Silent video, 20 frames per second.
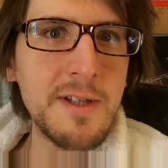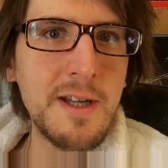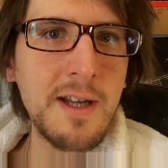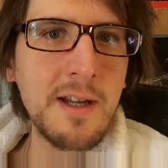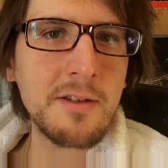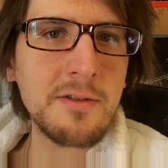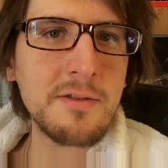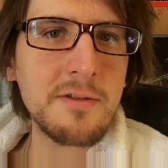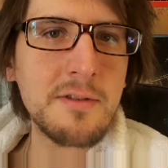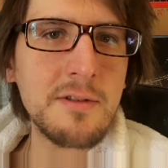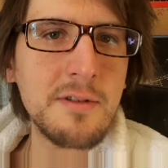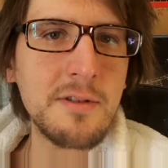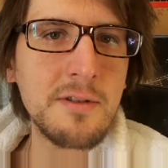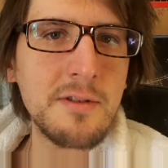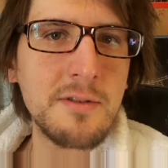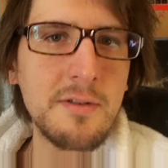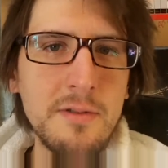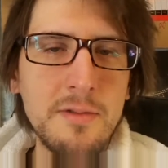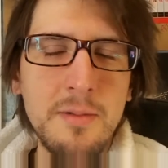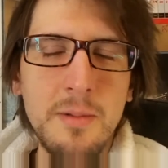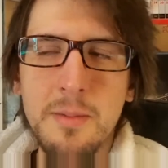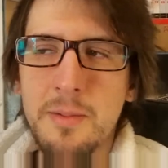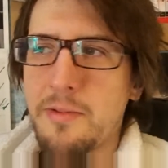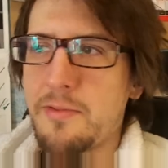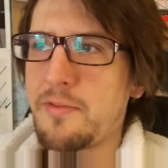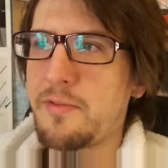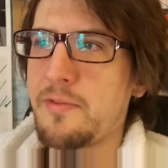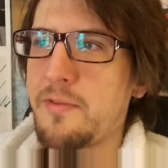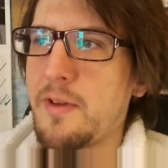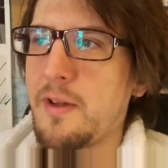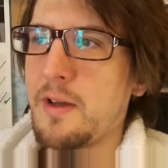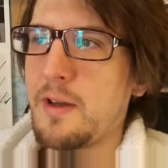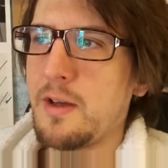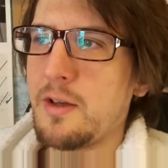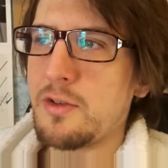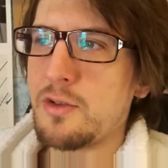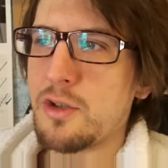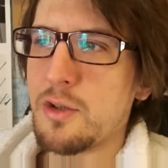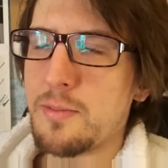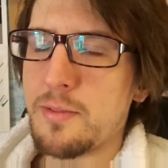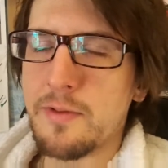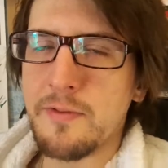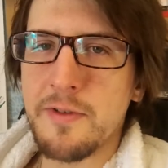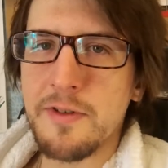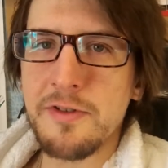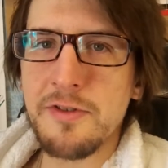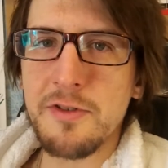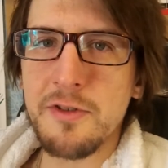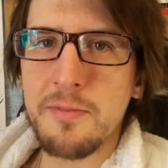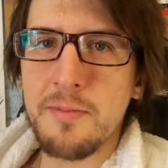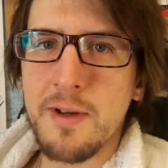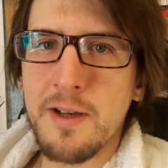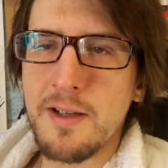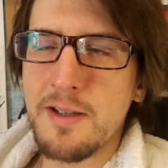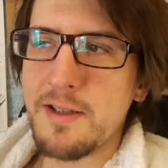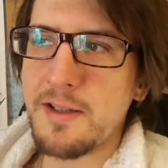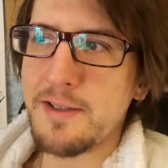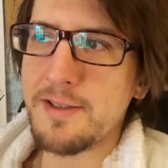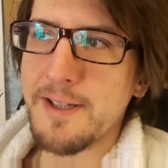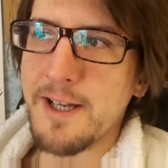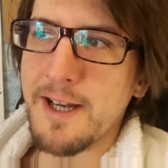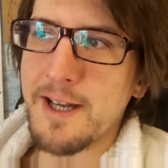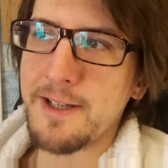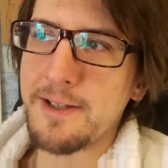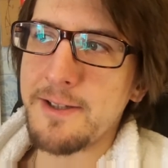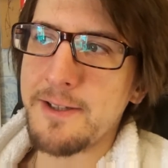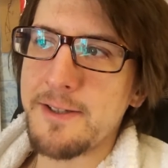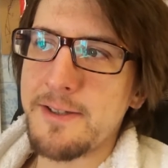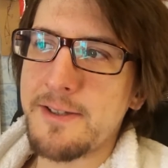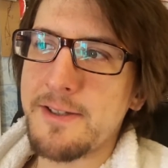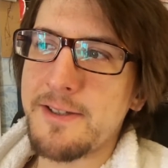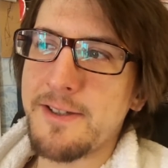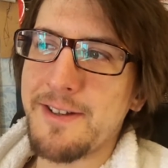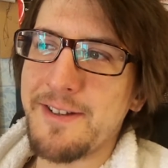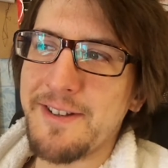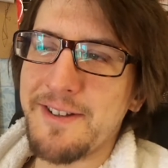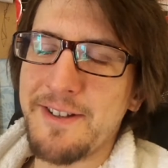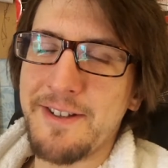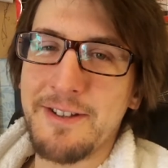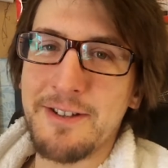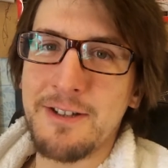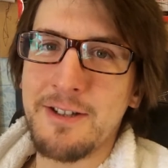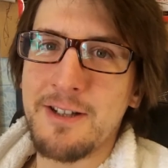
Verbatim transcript: to Exeter to drop off drop off those two paintings, and it's sunny.